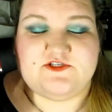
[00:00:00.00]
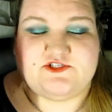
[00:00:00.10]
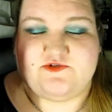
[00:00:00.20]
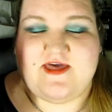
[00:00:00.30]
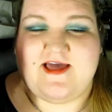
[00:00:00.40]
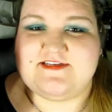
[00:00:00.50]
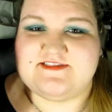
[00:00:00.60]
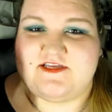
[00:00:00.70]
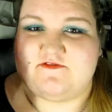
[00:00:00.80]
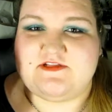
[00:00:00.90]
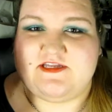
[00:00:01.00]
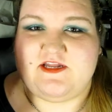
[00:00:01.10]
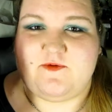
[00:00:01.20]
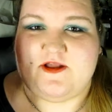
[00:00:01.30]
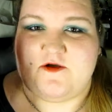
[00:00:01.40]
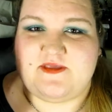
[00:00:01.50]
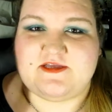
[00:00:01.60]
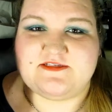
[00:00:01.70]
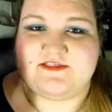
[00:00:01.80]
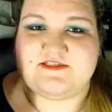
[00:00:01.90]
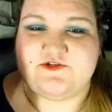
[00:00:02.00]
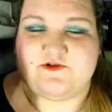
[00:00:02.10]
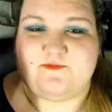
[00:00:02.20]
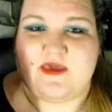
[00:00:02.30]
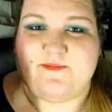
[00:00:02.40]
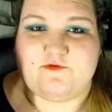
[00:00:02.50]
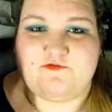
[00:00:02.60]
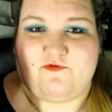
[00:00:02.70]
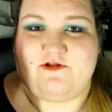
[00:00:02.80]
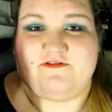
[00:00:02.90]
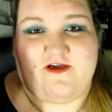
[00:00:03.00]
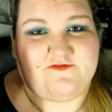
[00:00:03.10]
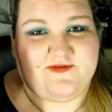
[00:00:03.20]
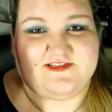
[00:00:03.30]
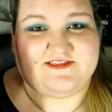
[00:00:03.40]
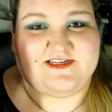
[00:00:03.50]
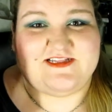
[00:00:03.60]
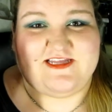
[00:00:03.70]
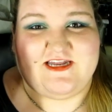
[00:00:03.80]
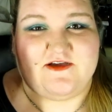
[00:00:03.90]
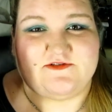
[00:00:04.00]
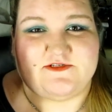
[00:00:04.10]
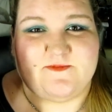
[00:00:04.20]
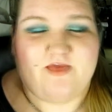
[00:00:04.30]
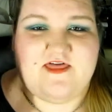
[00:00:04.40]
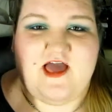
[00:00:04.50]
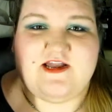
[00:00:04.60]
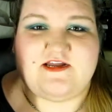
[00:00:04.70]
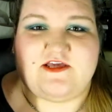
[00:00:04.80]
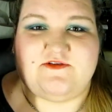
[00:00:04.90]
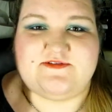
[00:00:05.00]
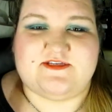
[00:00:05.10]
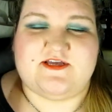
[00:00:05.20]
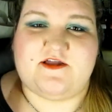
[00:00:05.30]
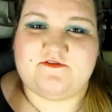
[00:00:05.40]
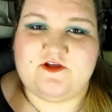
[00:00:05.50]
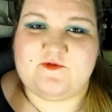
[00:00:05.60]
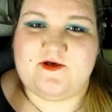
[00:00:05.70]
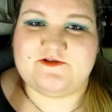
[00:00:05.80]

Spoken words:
do that instead of cleaning one out, because this took me about 45 minutes to clean out. That, and I used a ton of nail